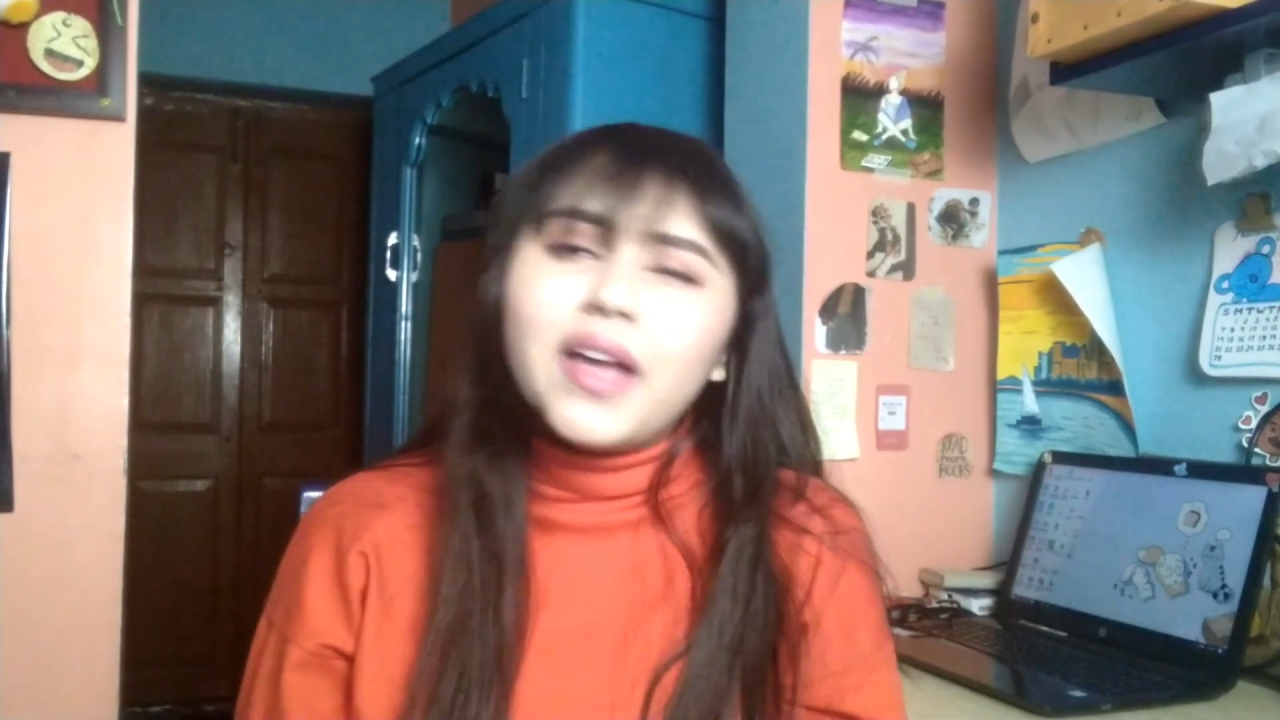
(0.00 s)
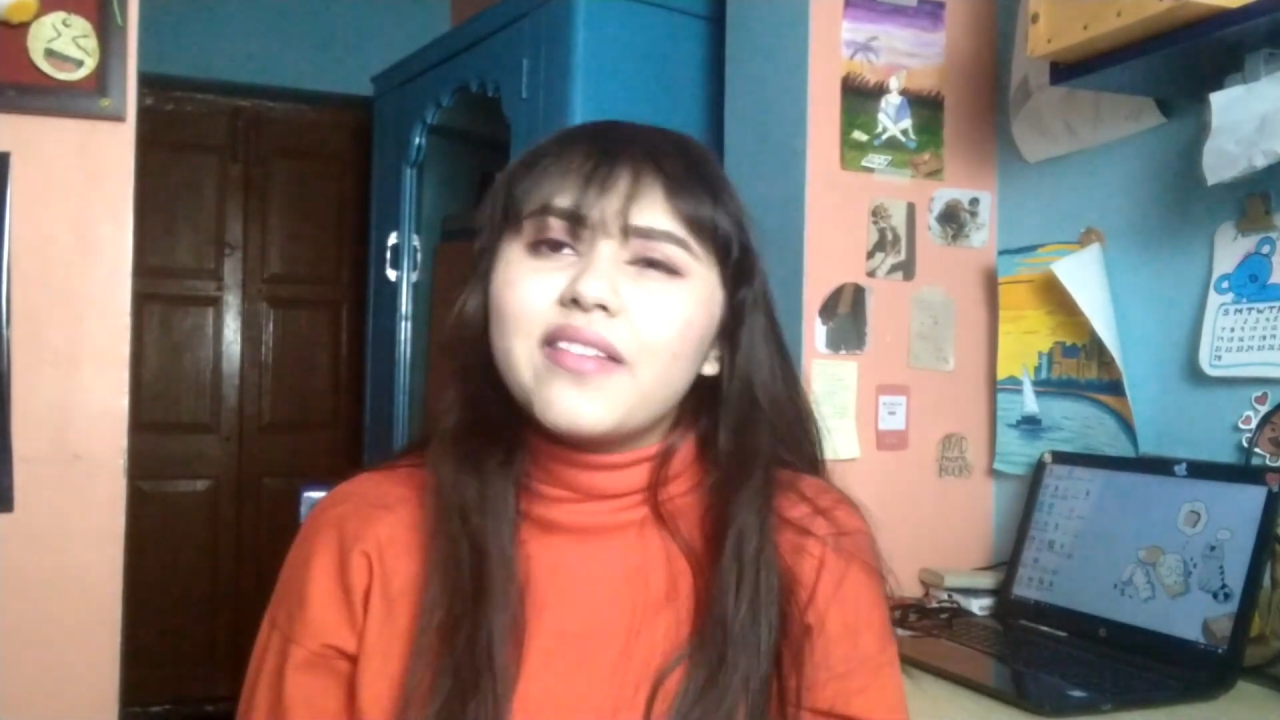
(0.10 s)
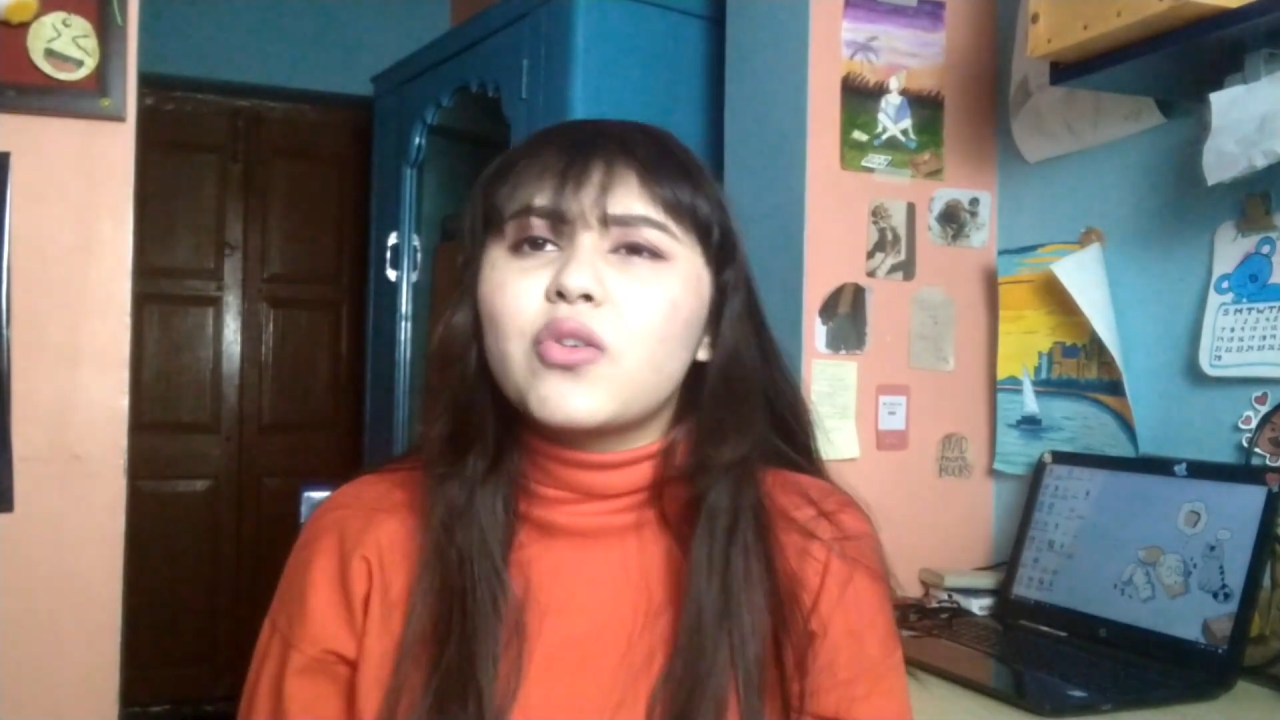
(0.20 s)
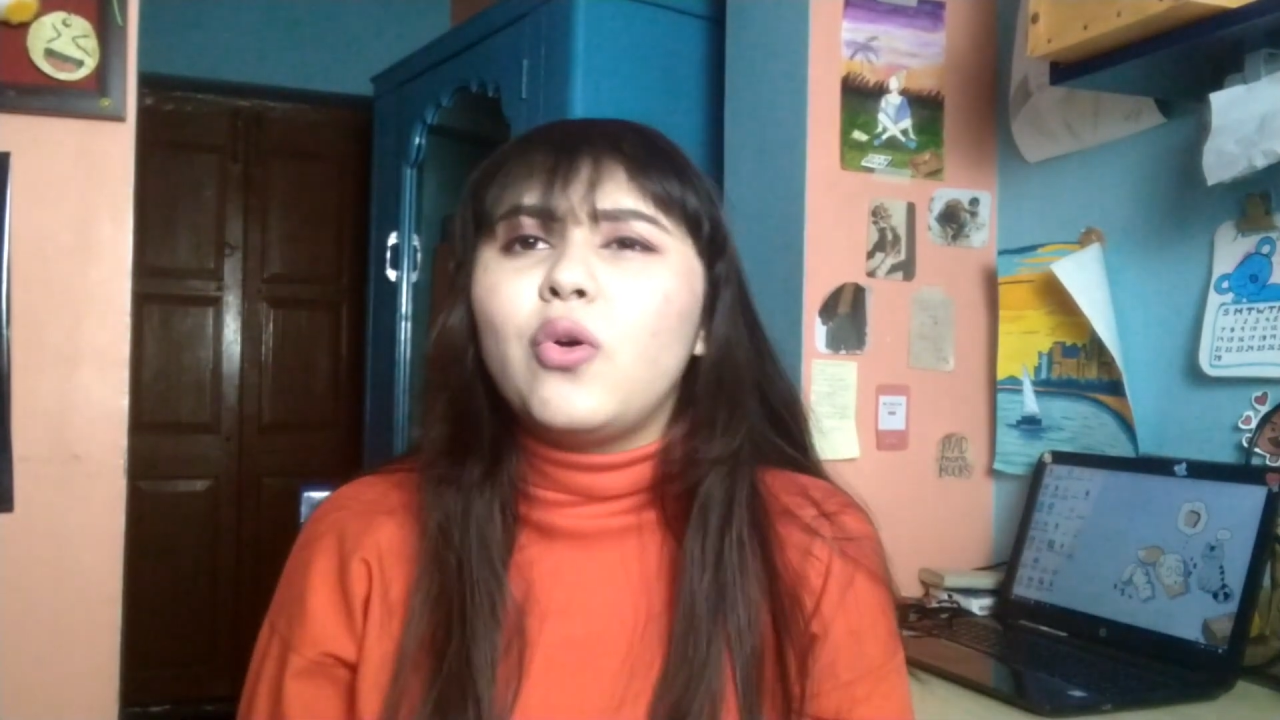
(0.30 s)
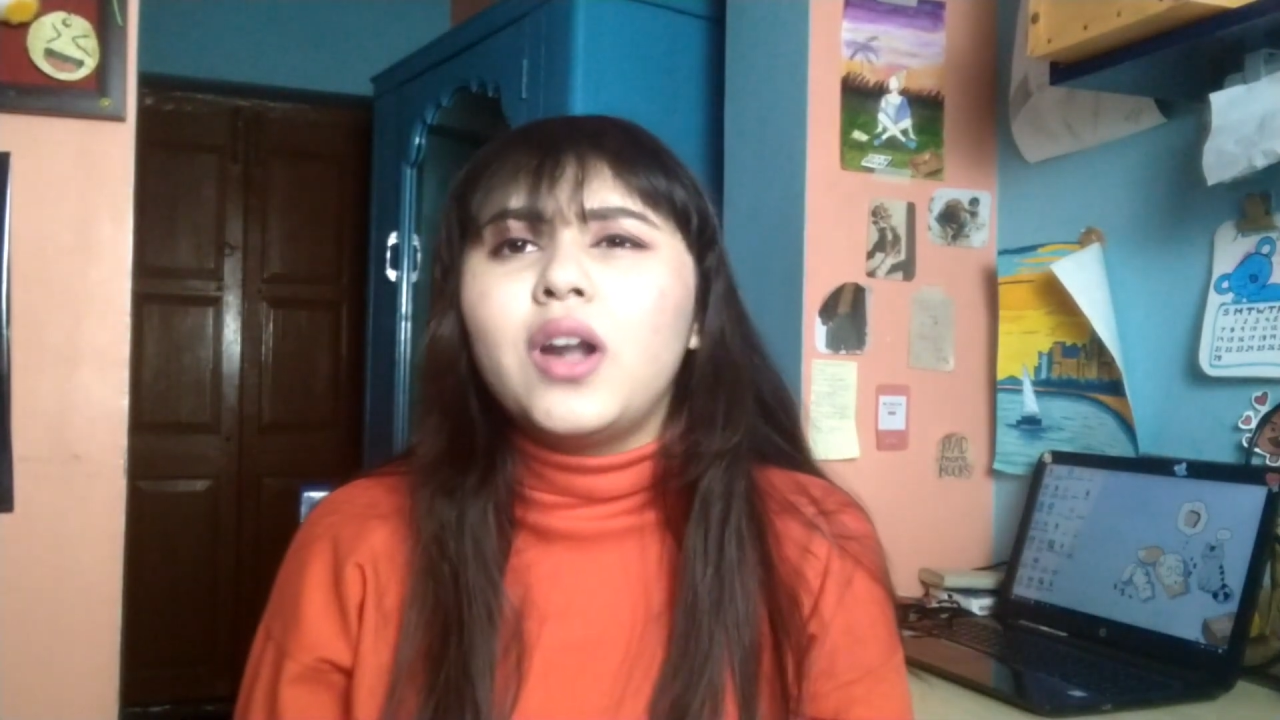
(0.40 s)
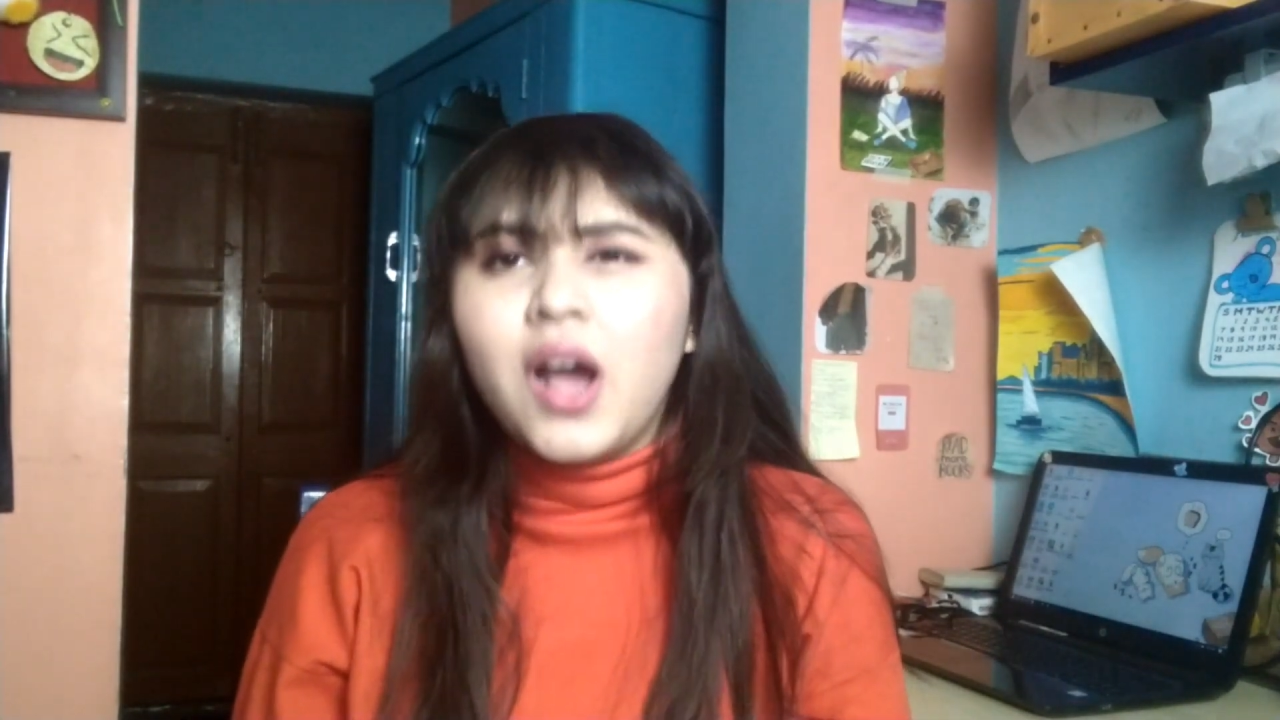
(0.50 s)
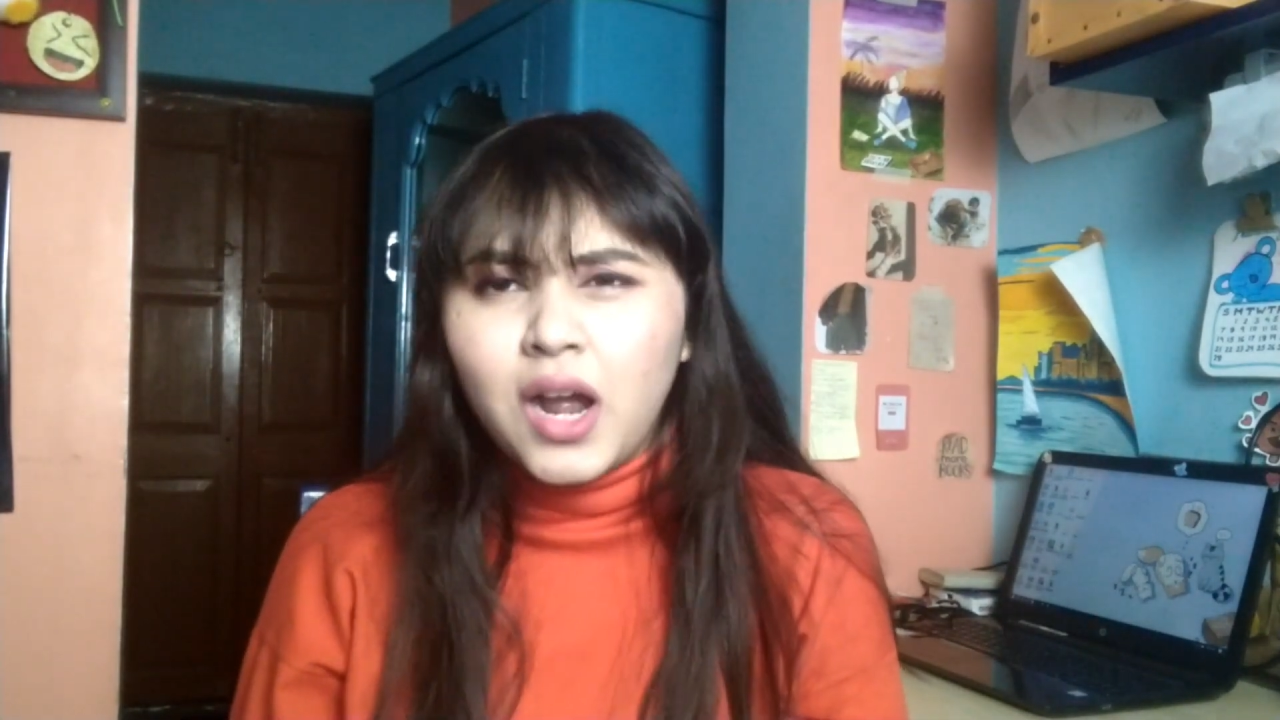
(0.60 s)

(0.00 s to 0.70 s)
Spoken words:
I scored